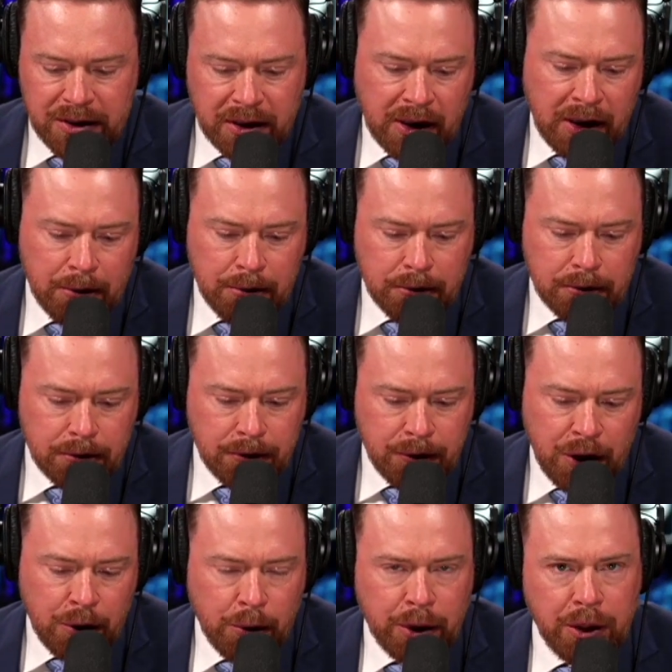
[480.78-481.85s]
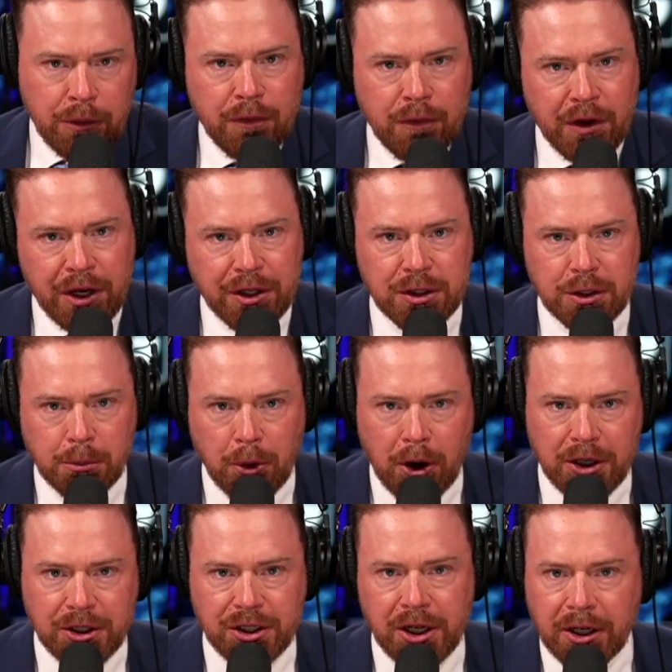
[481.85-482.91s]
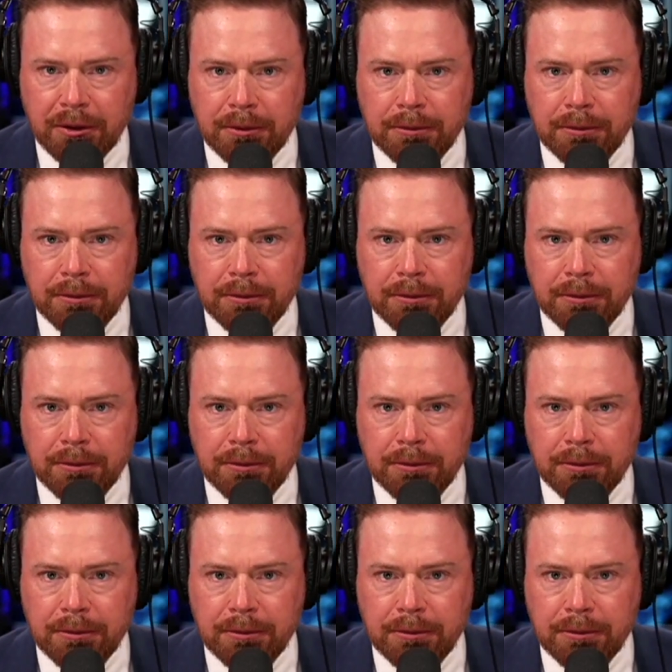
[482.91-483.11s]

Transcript: when you finish the project.